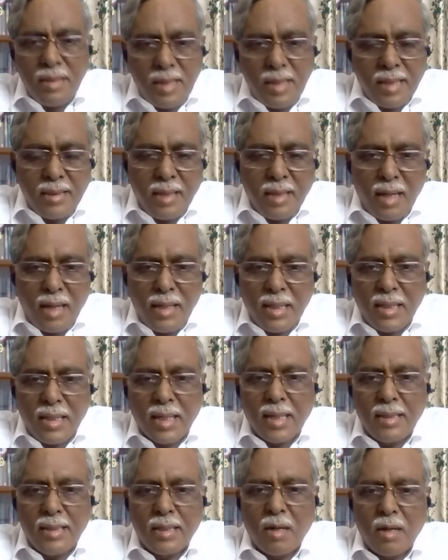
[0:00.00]
considered
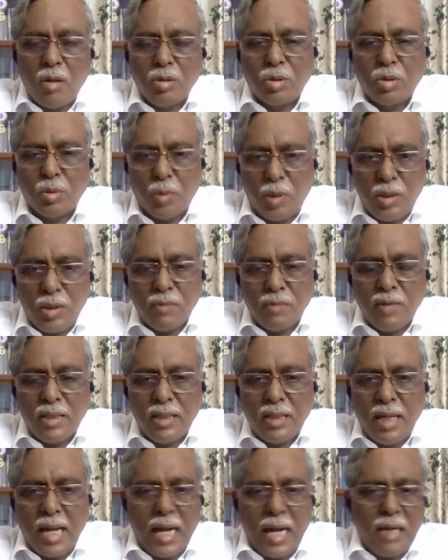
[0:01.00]
non-agricultural households,
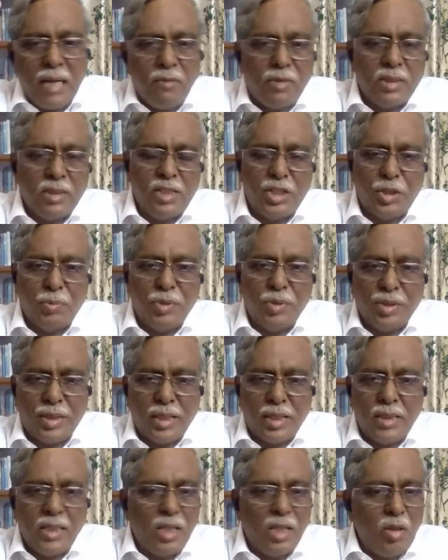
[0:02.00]
when the land was
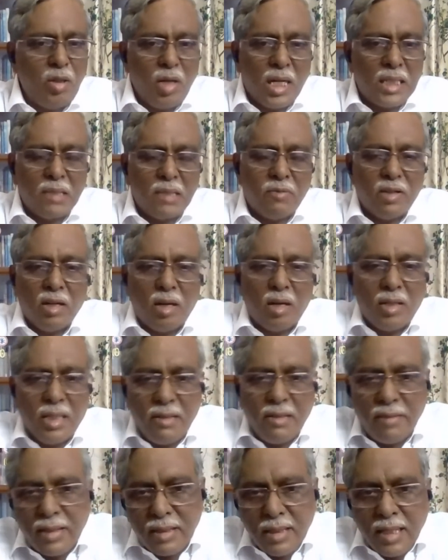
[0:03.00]
distributed, scheduled castes were
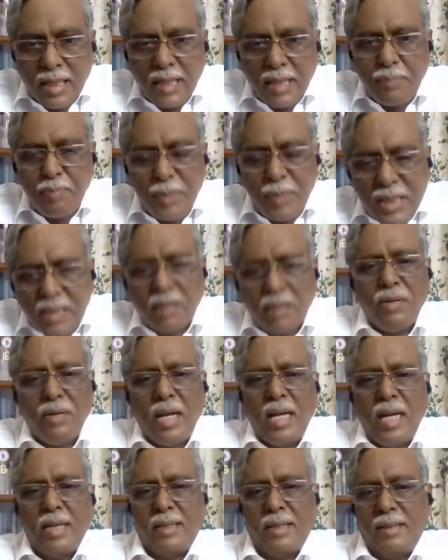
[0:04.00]
not given a piece
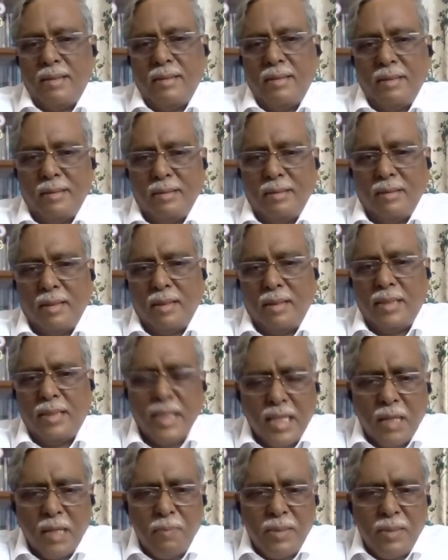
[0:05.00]
of land, a
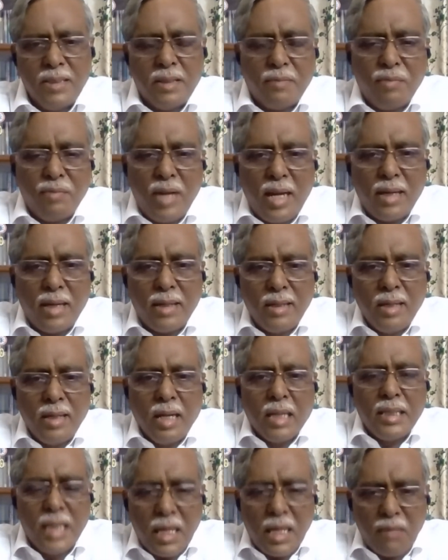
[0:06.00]
single piece of land.
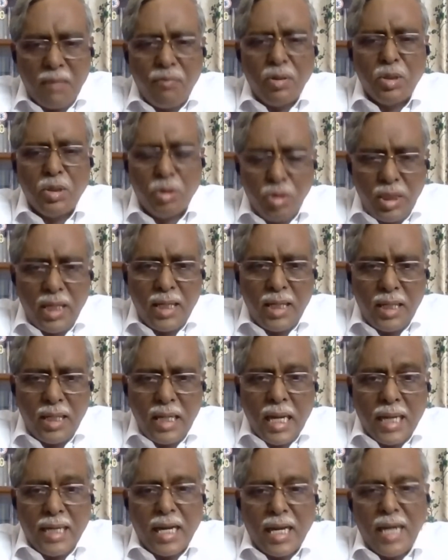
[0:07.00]
Therefore,
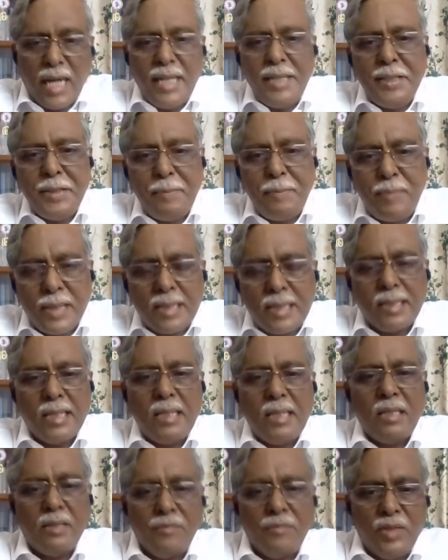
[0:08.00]
today, 90%
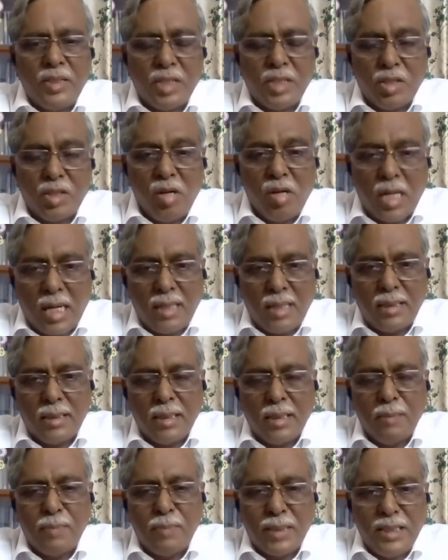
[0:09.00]
of the scheduled
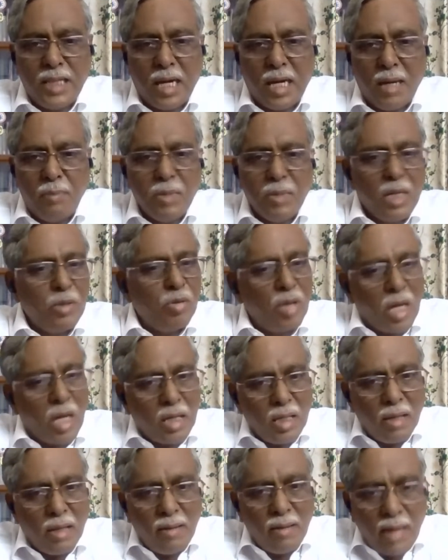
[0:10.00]
castes in Punjab do
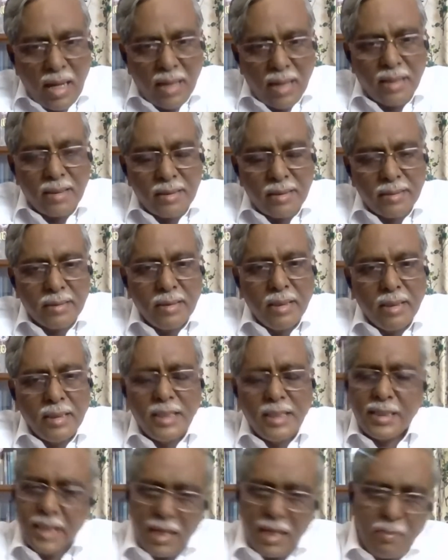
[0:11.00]
not have land.
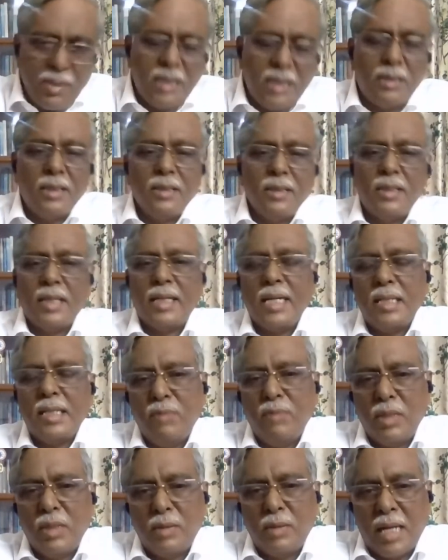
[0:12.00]
The same is the
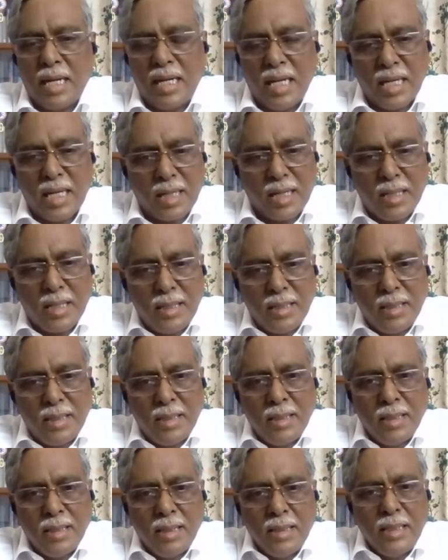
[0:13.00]
case with Haryana.
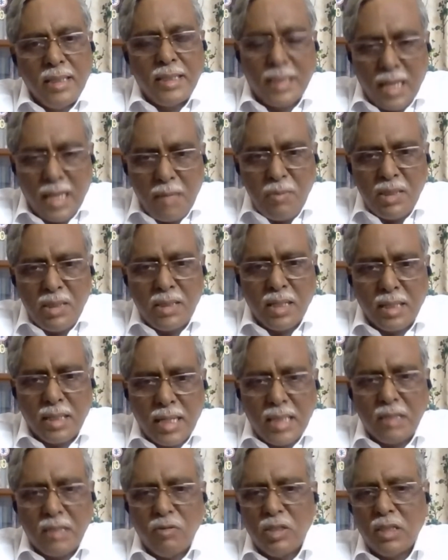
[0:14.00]
The same is the
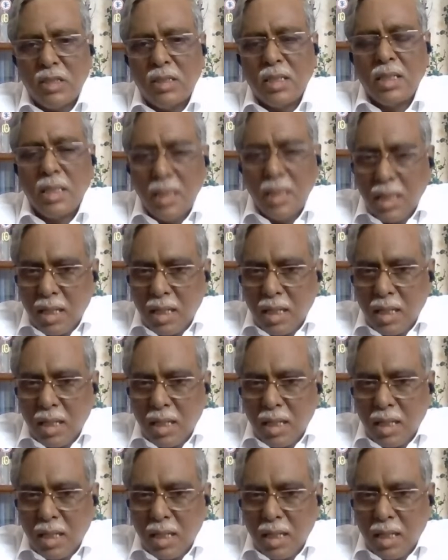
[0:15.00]
case with